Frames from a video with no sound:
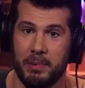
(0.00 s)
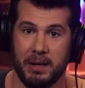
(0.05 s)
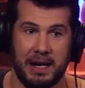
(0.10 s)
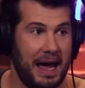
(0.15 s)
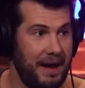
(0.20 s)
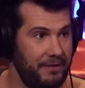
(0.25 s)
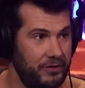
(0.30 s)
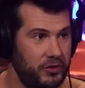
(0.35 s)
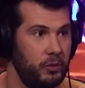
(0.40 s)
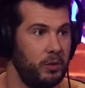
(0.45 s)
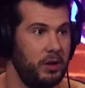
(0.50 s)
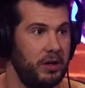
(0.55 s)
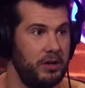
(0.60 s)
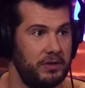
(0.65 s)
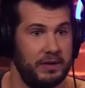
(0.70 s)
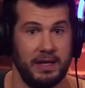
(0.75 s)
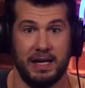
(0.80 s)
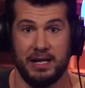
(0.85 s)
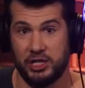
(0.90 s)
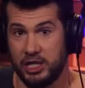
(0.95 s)
But
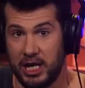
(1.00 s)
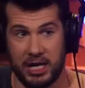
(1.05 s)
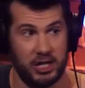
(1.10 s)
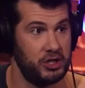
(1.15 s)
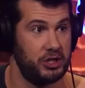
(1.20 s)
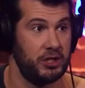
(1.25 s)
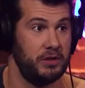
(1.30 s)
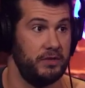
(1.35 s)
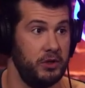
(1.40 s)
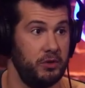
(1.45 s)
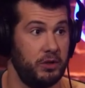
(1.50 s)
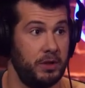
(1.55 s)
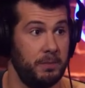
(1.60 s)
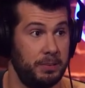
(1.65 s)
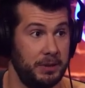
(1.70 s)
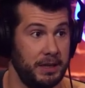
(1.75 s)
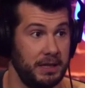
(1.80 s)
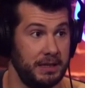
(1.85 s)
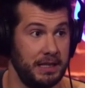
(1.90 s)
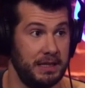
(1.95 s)
afterwards, they had changed their view
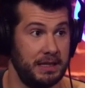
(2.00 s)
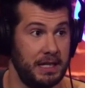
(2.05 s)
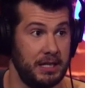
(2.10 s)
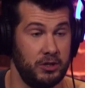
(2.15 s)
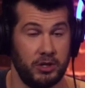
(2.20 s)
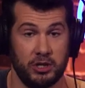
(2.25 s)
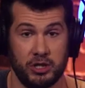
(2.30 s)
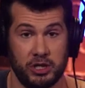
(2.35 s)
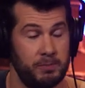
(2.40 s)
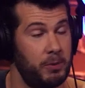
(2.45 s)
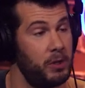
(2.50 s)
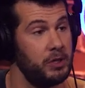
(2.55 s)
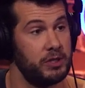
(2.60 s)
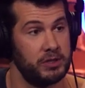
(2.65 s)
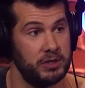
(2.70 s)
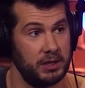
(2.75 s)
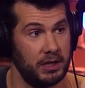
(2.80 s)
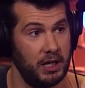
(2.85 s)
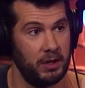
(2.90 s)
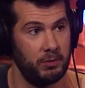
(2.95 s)
completely that you can just
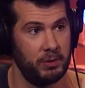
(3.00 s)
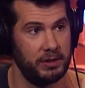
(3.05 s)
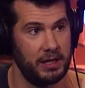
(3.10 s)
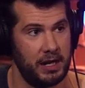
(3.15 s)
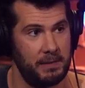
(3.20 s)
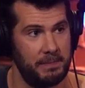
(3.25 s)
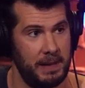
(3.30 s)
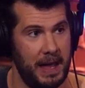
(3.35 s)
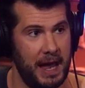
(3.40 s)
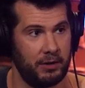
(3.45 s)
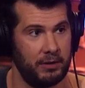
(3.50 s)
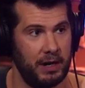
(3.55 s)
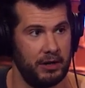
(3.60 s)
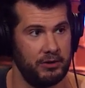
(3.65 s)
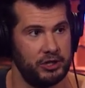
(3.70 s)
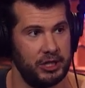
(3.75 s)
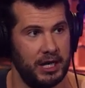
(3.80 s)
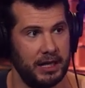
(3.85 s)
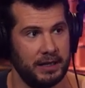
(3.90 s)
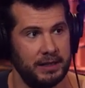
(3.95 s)
purchase a gun without a
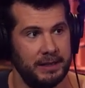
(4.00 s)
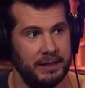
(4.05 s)
background check.